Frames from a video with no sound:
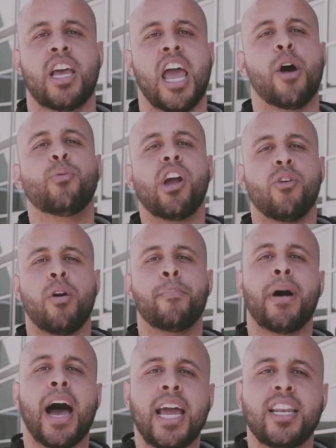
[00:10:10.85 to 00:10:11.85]
And we are
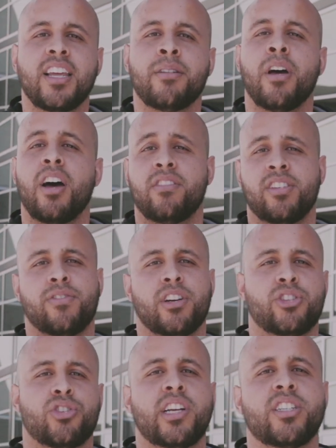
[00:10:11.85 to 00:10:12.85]
reminded of this
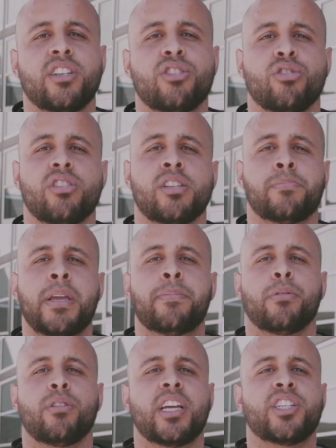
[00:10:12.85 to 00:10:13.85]
frustration towards his
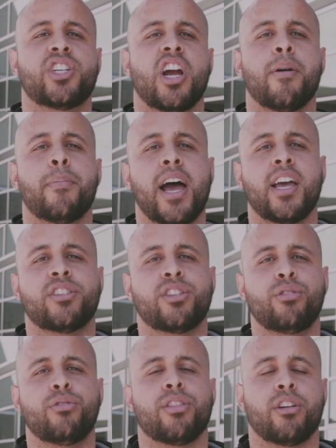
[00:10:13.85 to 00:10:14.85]
people in Jeremiah
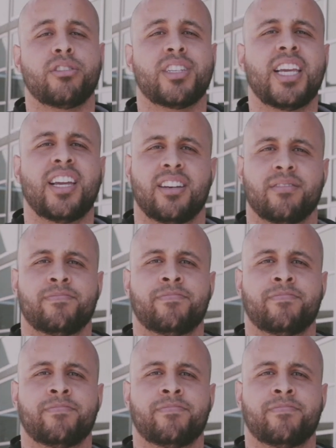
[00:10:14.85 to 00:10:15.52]
2:13,